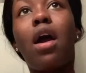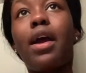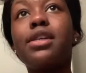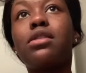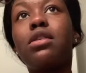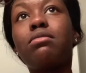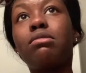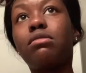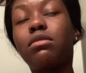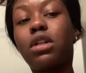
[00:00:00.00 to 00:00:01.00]
All right, so
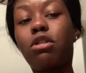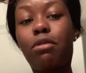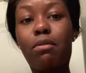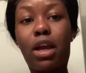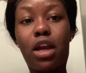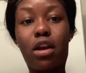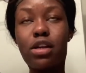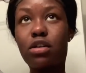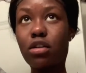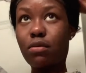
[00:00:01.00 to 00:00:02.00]
I'm clipping my hair. I
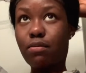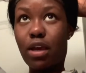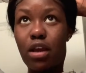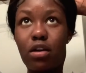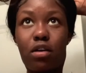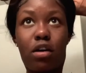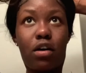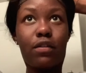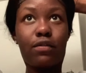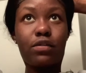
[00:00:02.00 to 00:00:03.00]
took the band
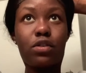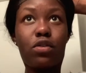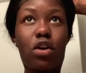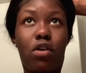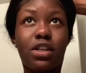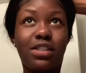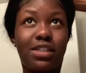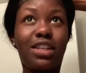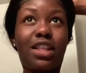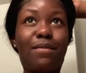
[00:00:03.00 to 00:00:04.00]
off so y'all can
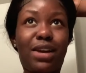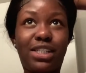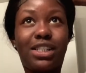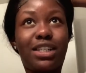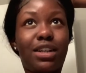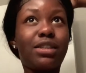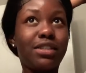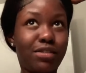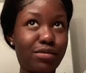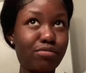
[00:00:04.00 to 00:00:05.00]
see that my shit
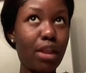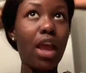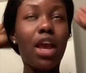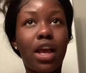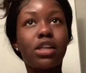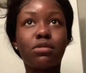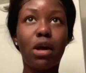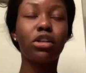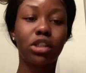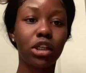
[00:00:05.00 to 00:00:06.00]
is it's
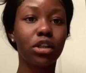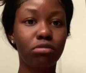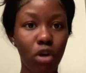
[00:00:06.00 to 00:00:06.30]
melted.